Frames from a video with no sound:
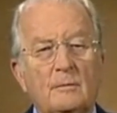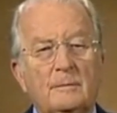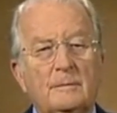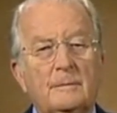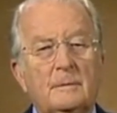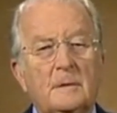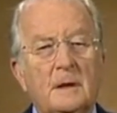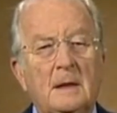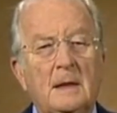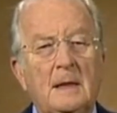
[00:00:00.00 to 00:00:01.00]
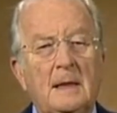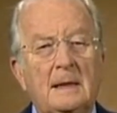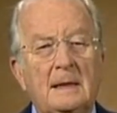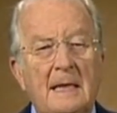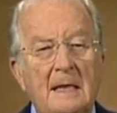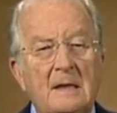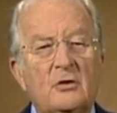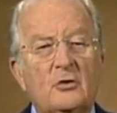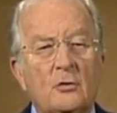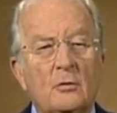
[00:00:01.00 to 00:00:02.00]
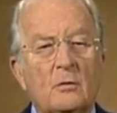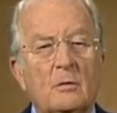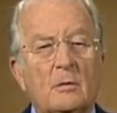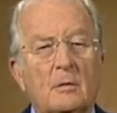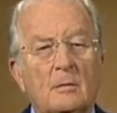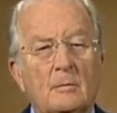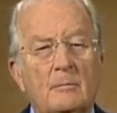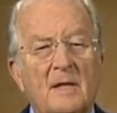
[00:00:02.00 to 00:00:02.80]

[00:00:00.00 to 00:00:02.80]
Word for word: The Queen and I have had a very happy time